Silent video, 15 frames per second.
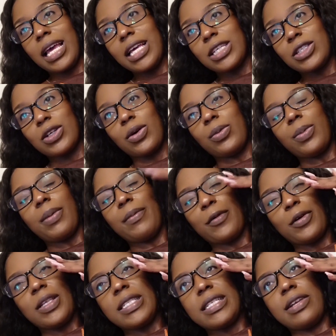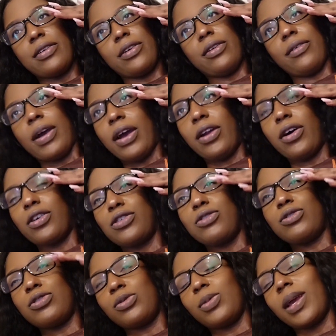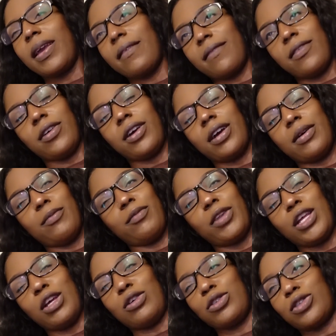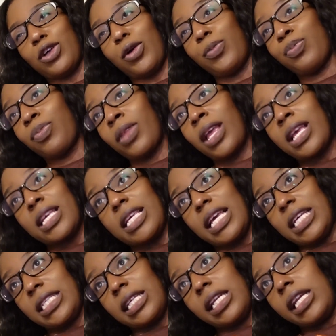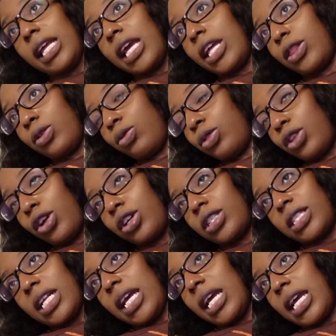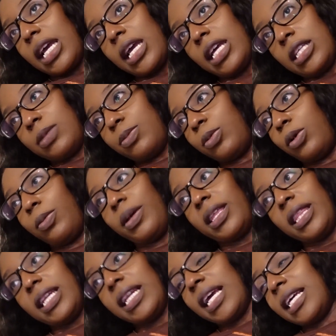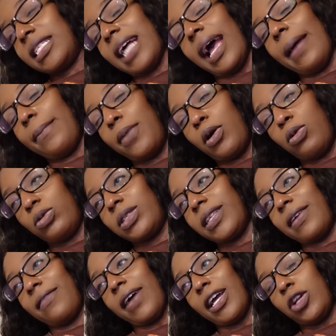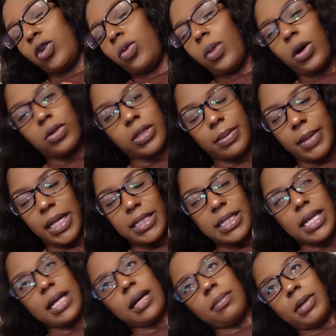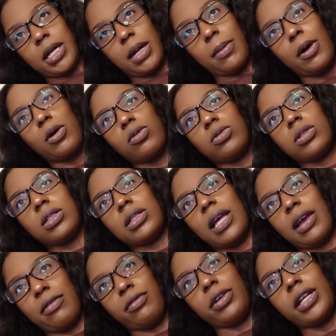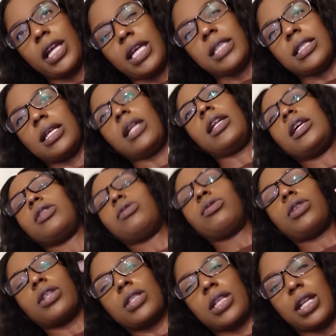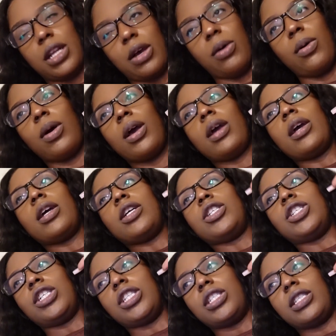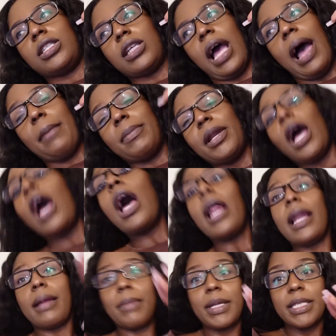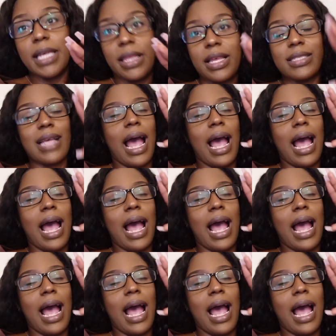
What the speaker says: So people ain't sitting around on YouTube waiting for videos, so yeah, Sunday through Thursday will be the days I post. If I do post, I'm not saying I'm going to post every day Sunday through Thursday. No. Just, let me say this.